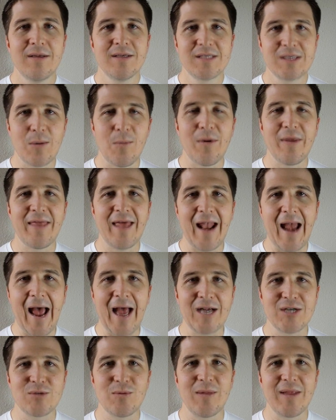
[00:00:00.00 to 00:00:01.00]
somewhere that
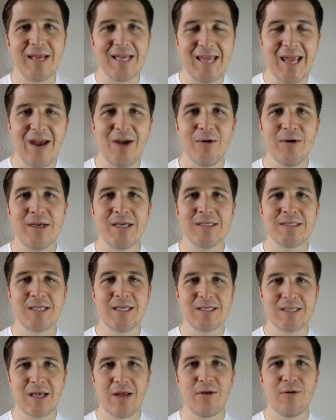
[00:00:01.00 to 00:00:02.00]
actually carries
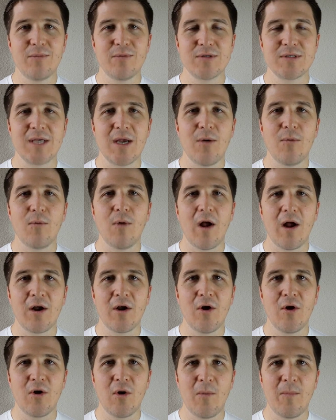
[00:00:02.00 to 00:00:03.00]
this 100% raw
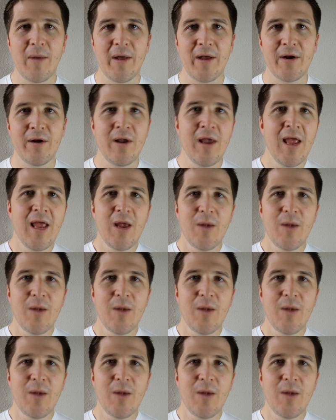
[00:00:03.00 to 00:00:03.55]
cocoa butter.